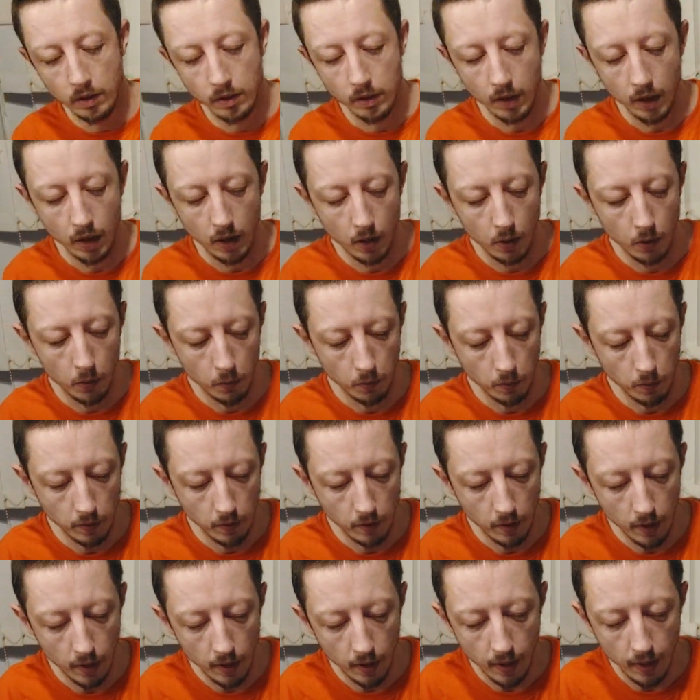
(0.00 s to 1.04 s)
So
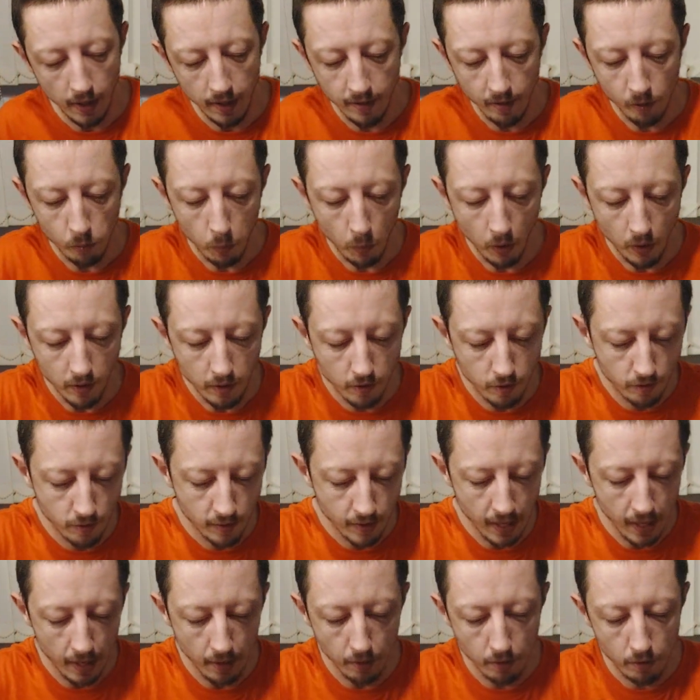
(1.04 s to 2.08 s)
in this one, you just
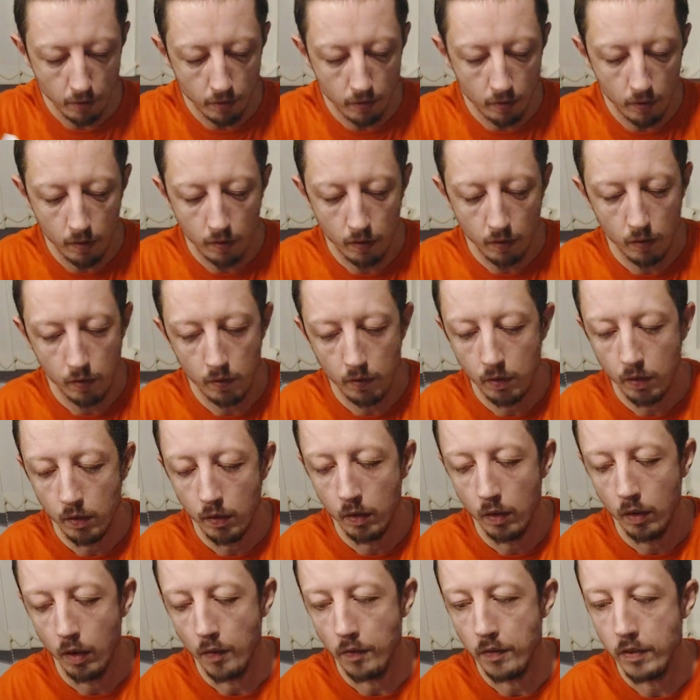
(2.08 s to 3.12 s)
get,
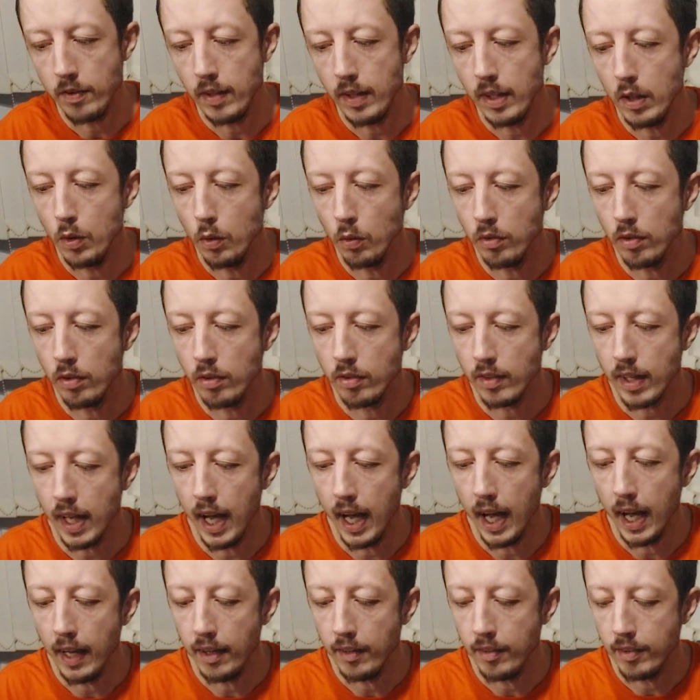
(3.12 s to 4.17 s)
obviously, user's
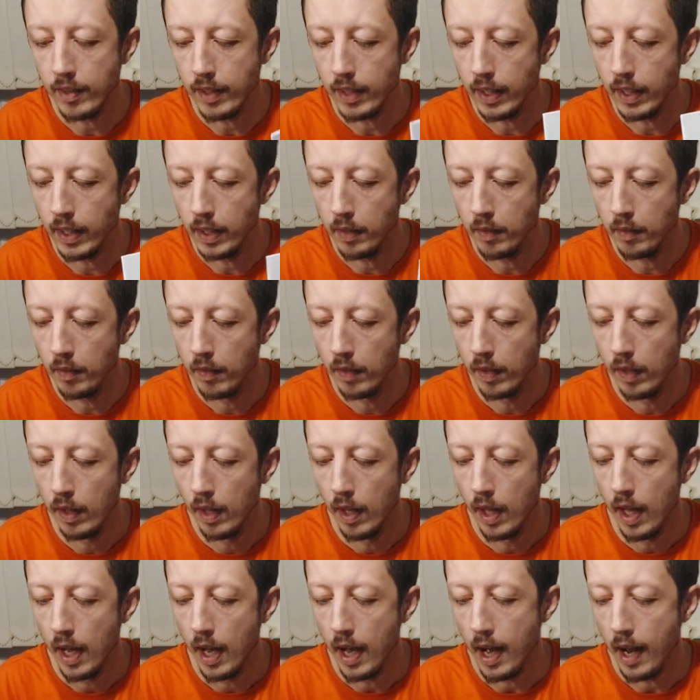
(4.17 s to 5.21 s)
guides here.
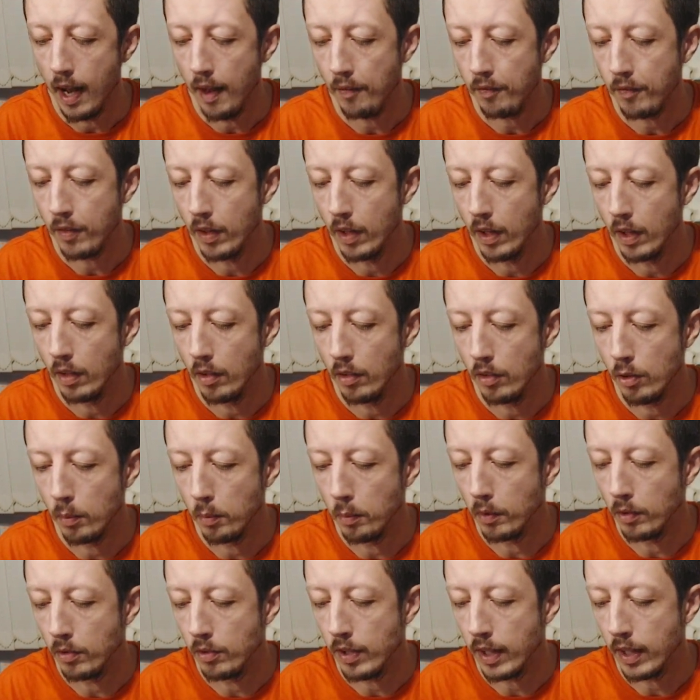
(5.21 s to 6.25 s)
I'll have to
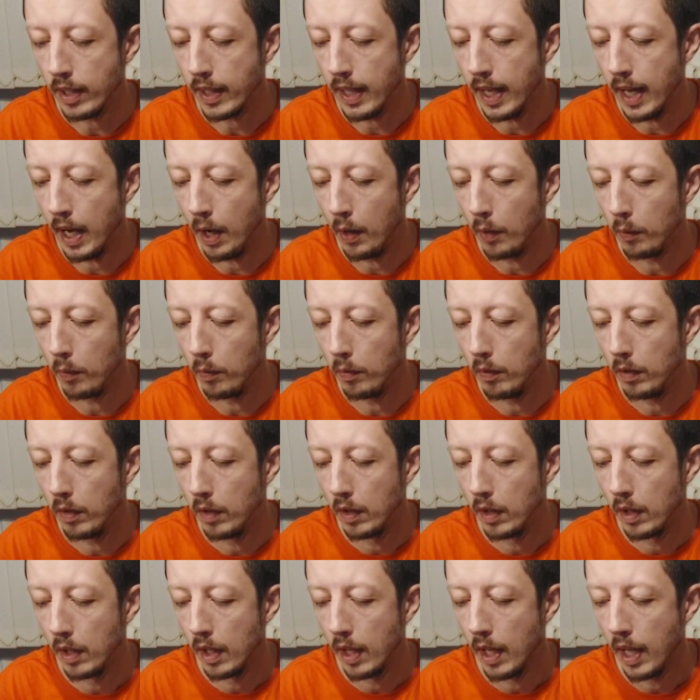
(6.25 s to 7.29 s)
double check out
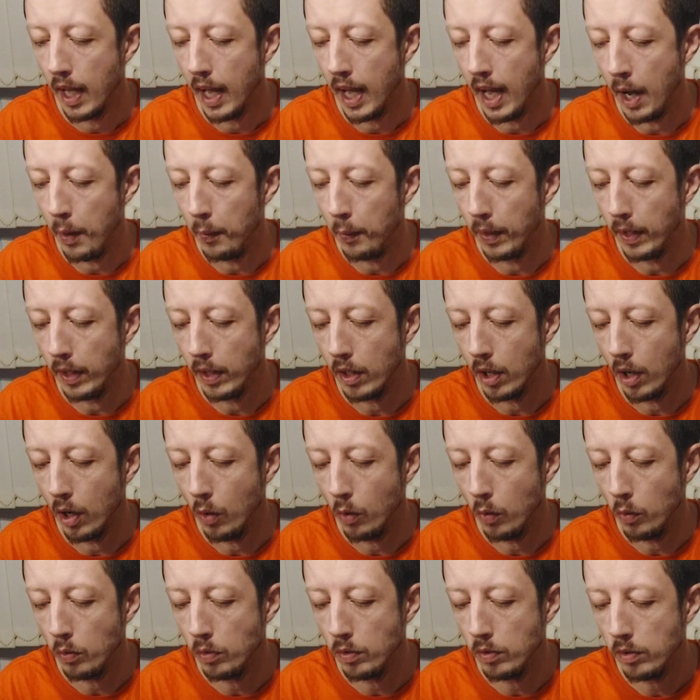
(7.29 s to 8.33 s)
how it
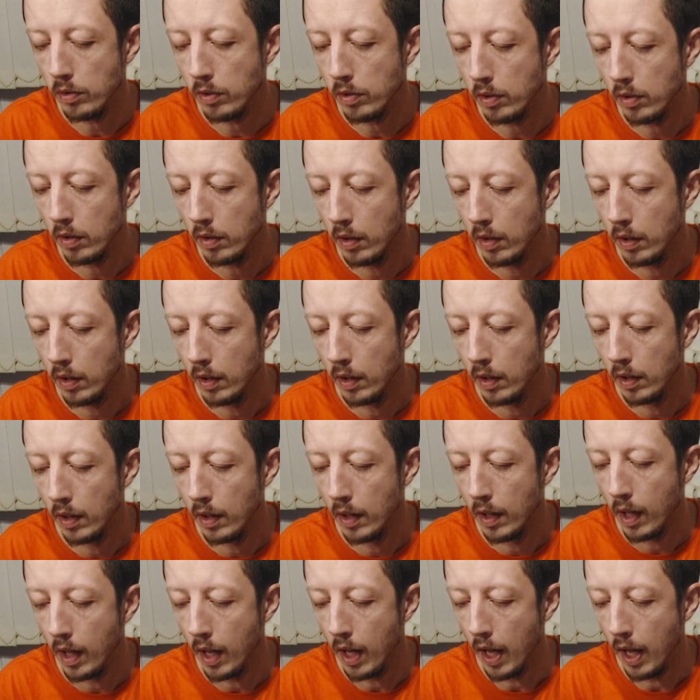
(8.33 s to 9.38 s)
goes.
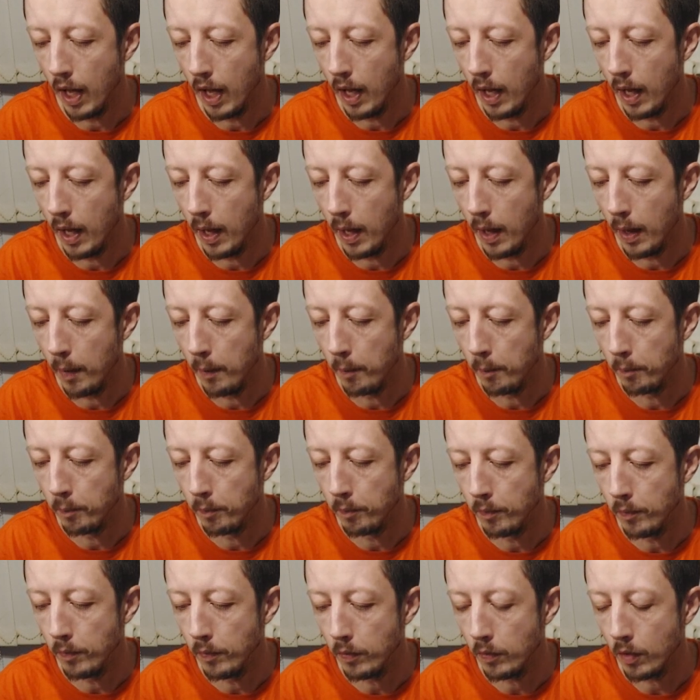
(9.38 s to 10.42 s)
We've
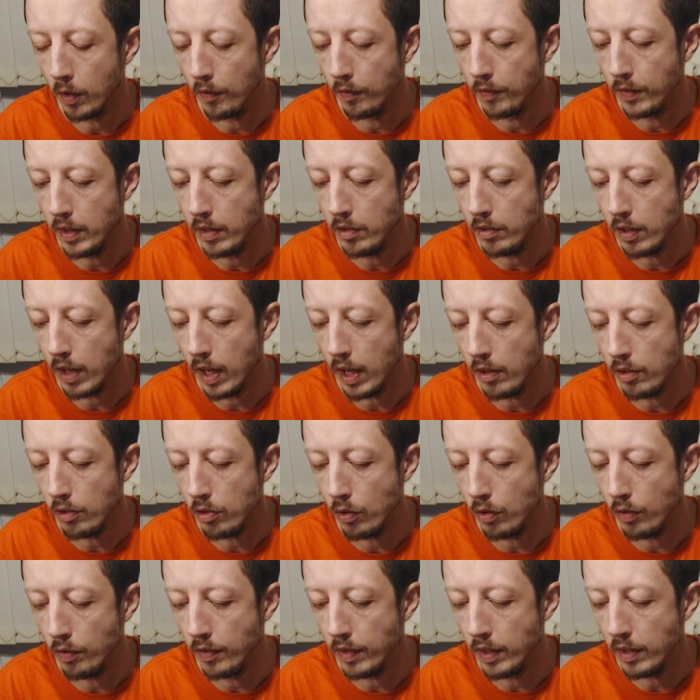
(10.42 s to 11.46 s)
got
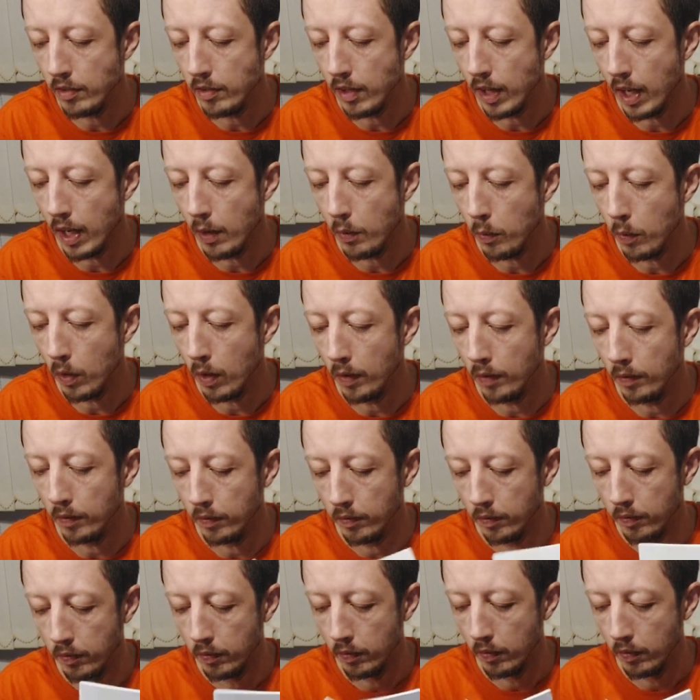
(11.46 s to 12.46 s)
VGA2, VGA1.